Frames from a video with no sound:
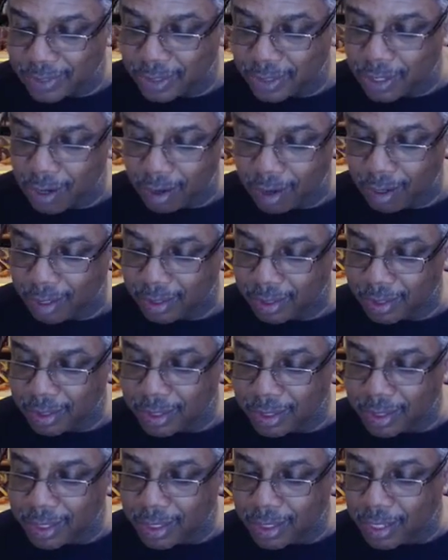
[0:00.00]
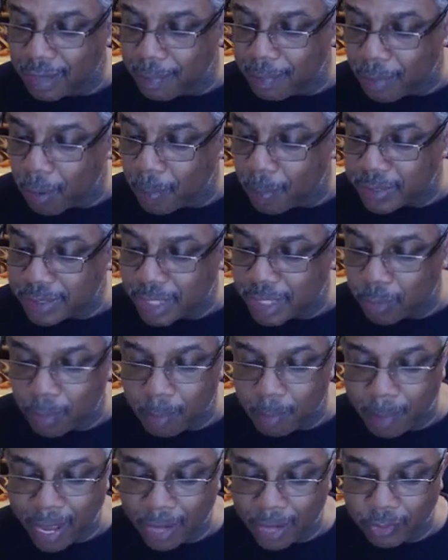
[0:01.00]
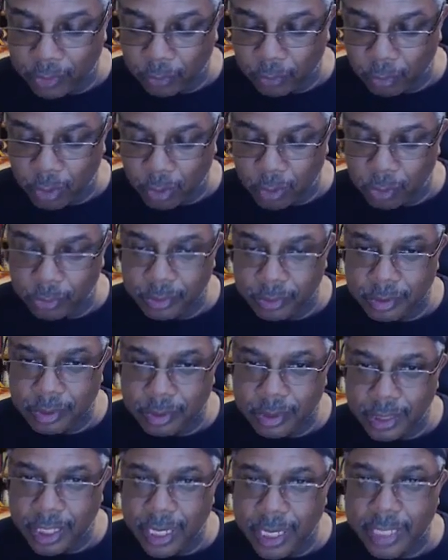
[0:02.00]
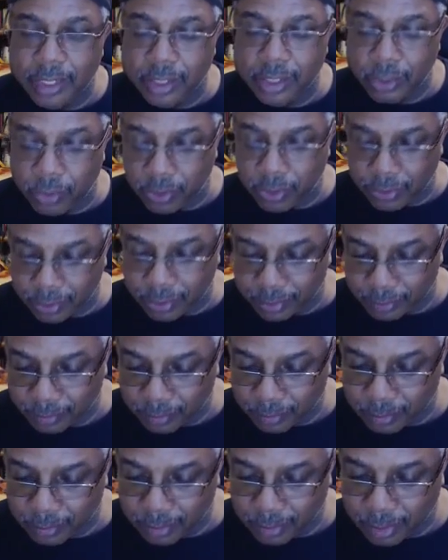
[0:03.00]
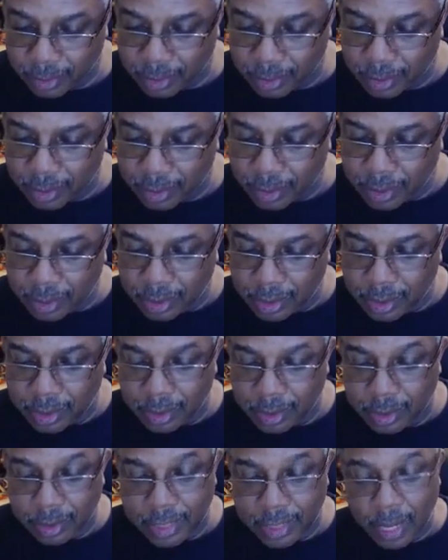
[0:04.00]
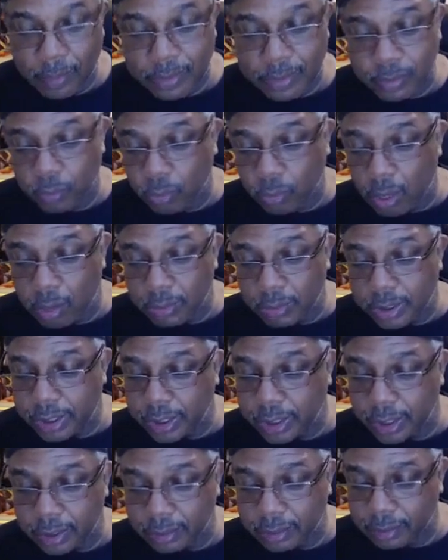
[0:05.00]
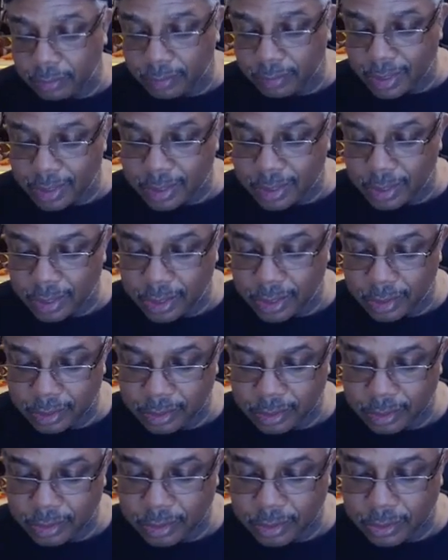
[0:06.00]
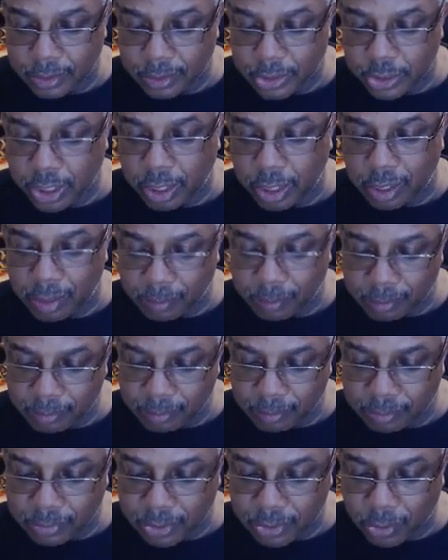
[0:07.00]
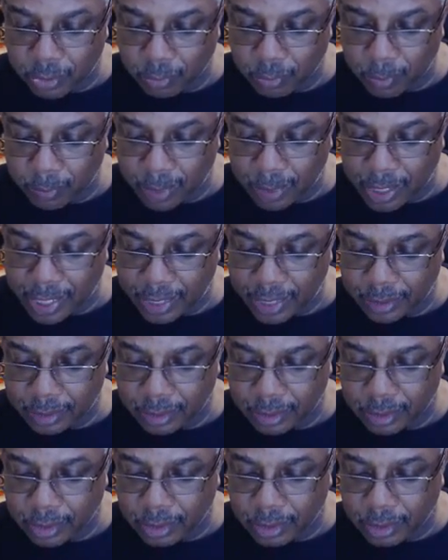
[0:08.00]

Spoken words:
into the car. In moments they were back on the road, heading north. "That was some wrong shit," Ray said. "Shut up," Tony replied.